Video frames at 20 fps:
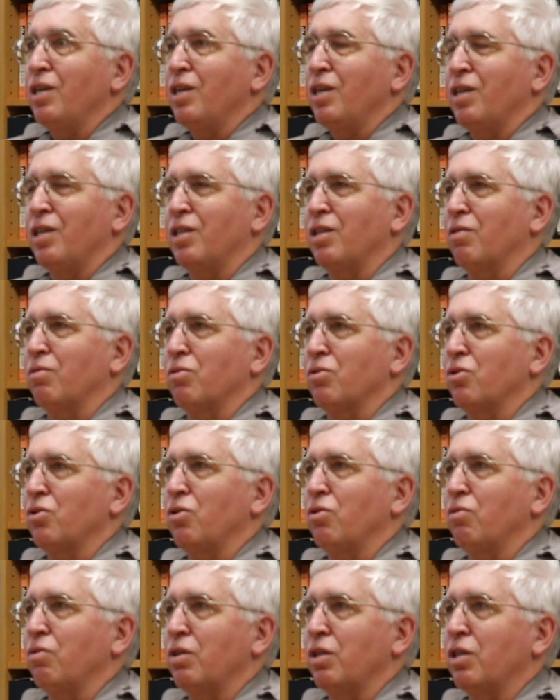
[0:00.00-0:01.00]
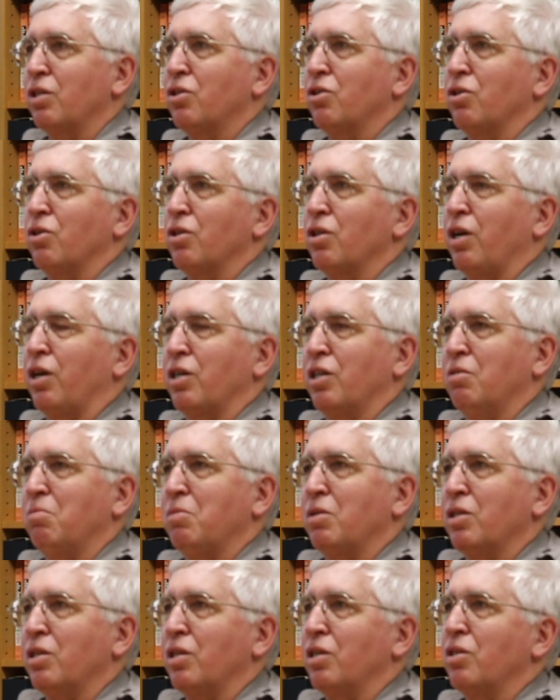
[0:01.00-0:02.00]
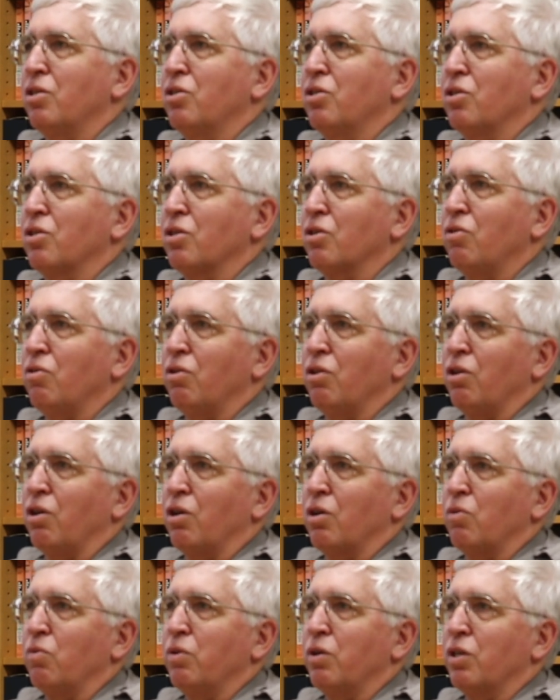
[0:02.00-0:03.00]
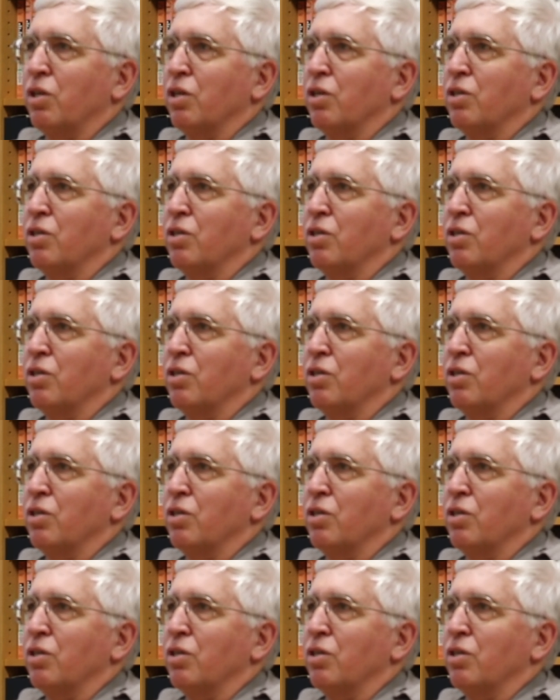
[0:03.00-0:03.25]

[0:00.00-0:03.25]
And there was no additional documentation to go along with it.